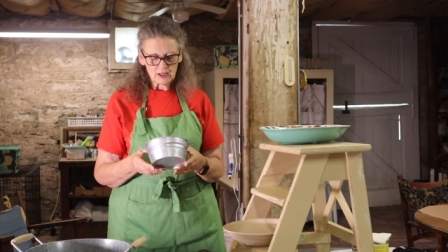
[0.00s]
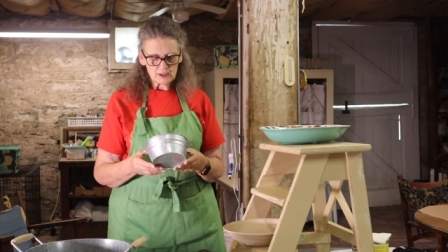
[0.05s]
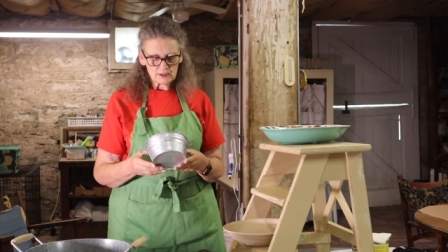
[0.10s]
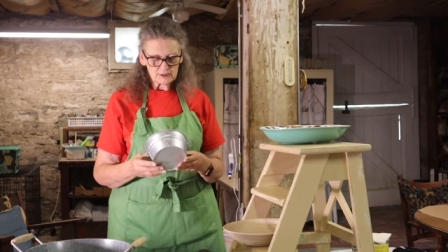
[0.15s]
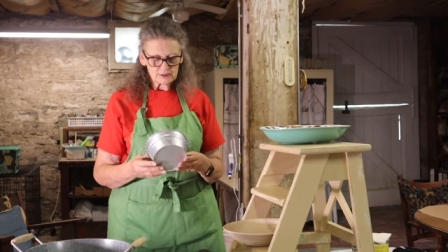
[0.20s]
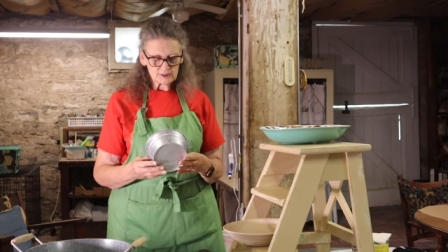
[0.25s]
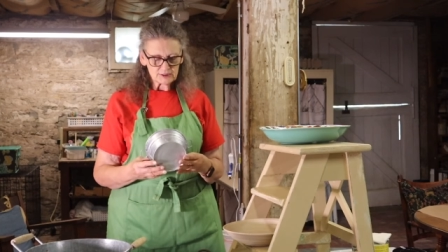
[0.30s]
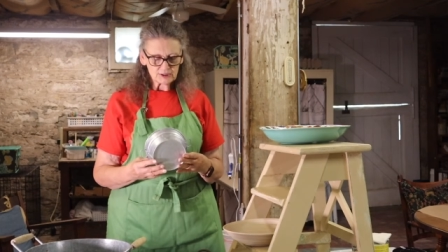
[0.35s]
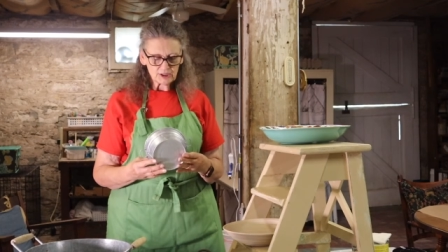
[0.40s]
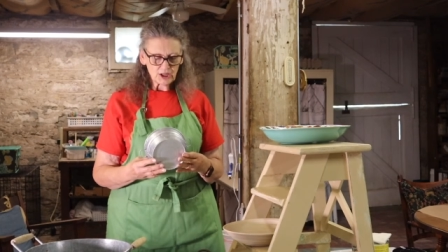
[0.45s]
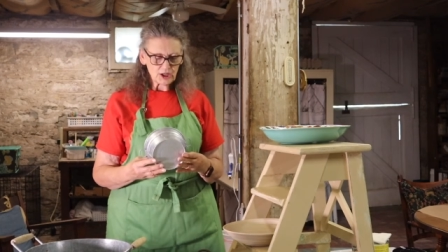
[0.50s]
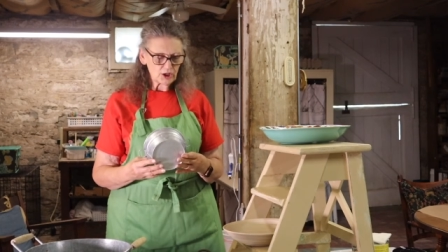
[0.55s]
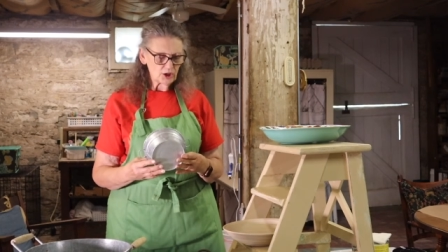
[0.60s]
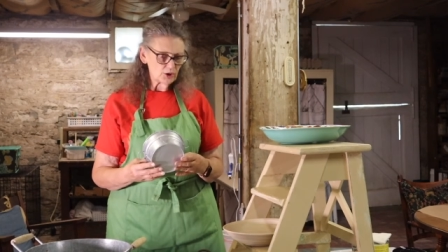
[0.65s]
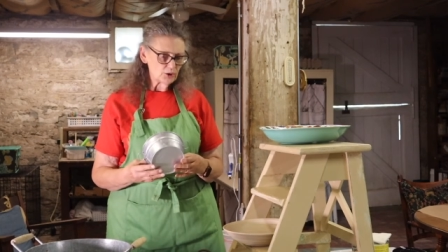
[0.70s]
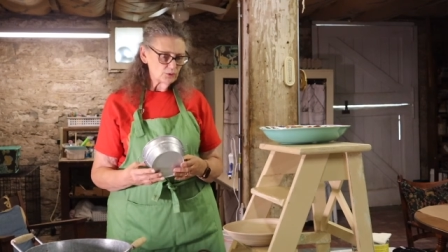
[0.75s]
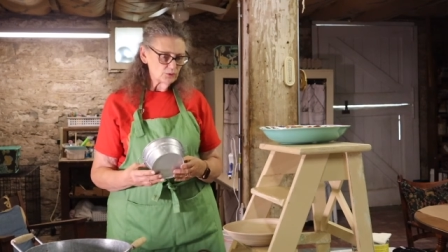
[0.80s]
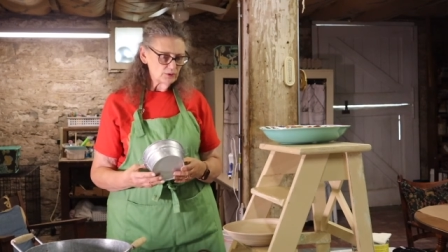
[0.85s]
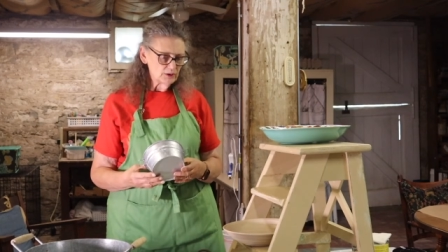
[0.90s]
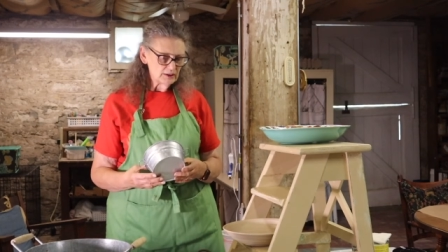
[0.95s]

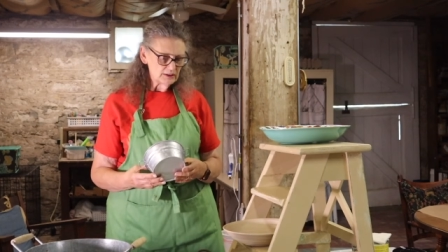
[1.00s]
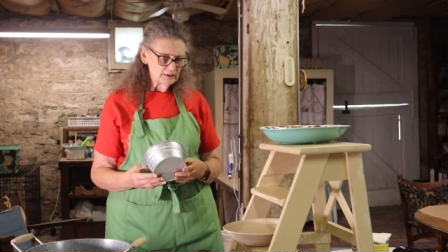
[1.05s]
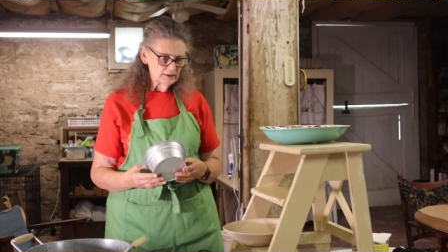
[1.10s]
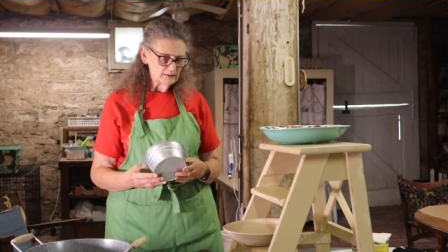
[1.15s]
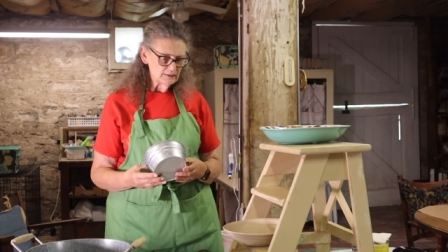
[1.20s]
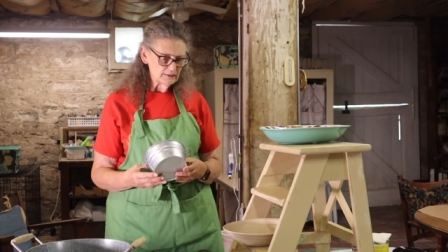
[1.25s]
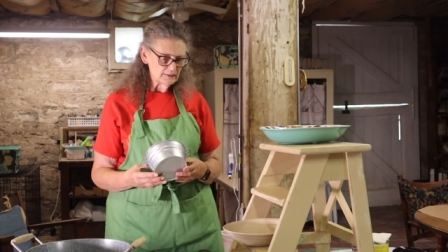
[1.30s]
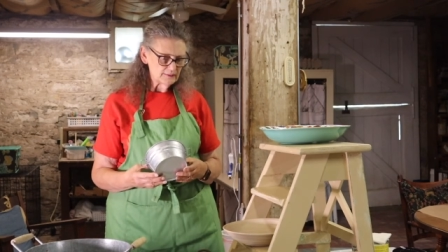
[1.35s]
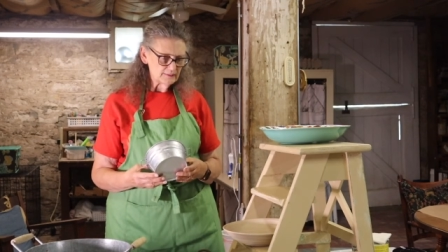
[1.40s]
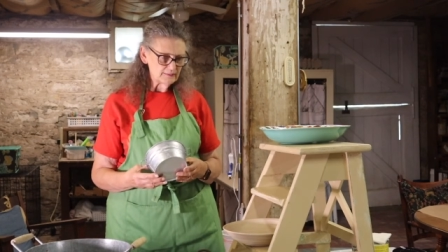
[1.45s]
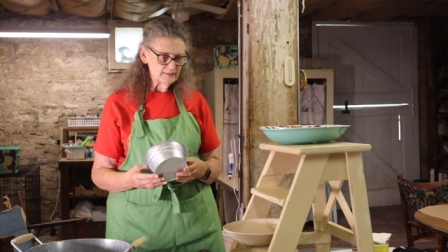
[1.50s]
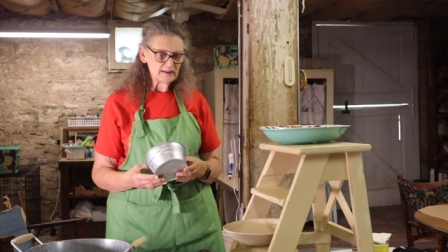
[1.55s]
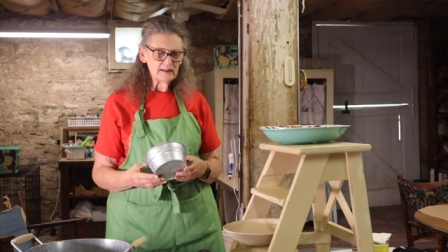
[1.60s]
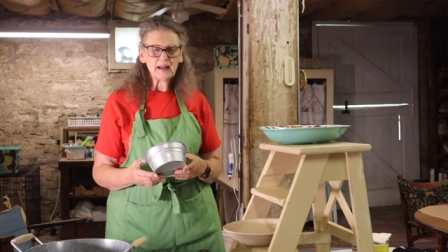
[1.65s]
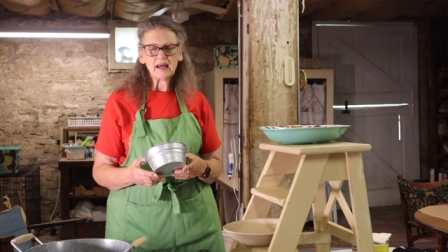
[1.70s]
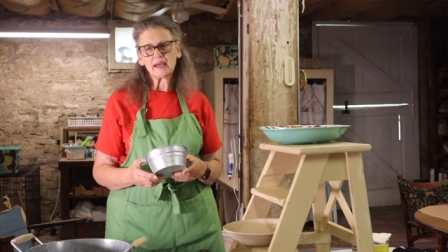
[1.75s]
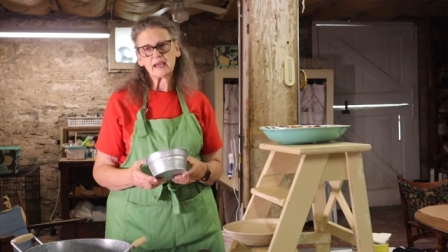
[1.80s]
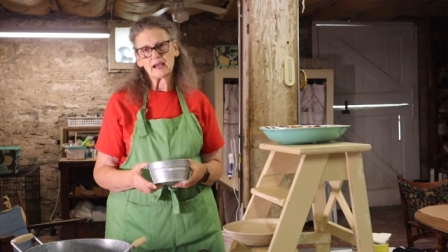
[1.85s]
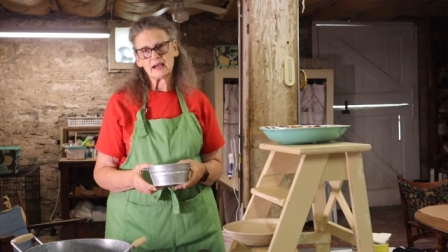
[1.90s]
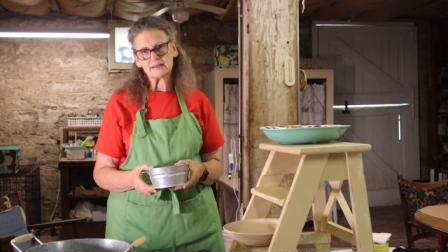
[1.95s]
So then
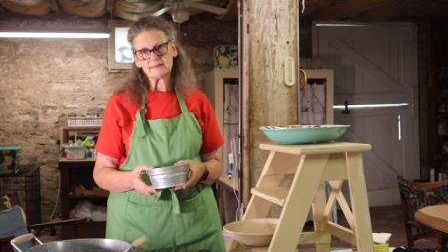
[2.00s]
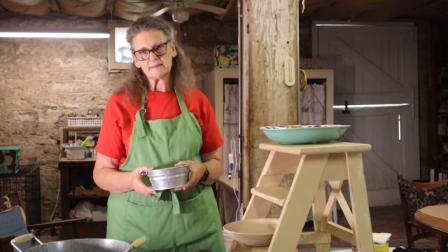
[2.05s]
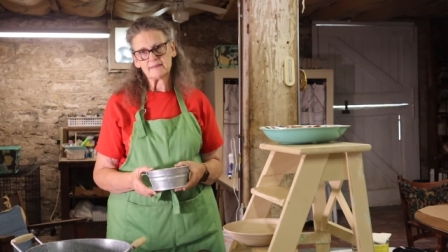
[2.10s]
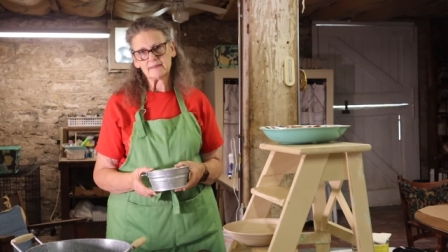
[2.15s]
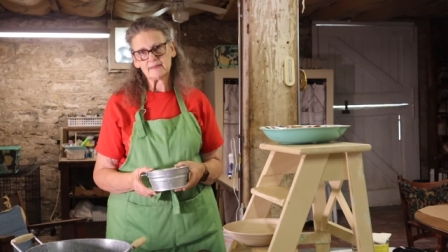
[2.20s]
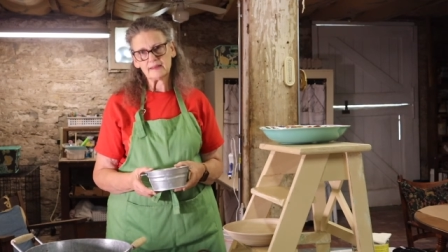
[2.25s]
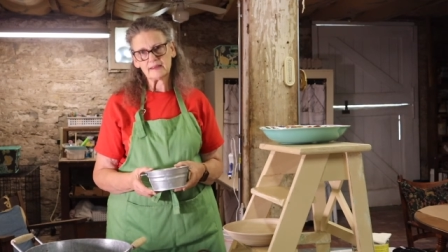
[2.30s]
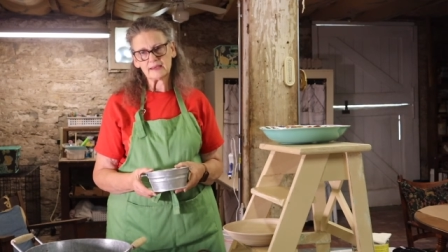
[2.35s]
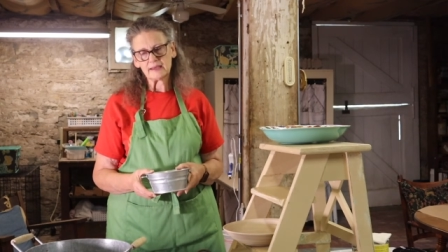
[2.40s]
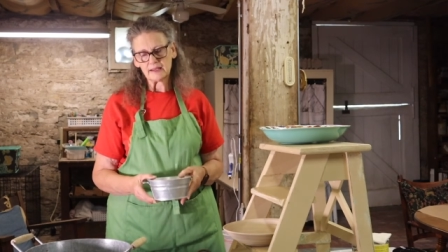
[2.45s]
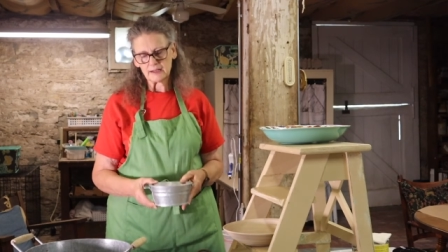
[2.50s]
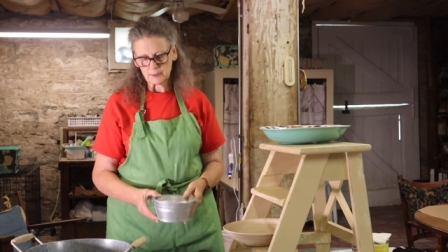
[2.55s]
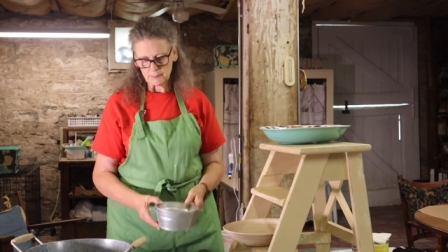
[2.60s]
I got to thinking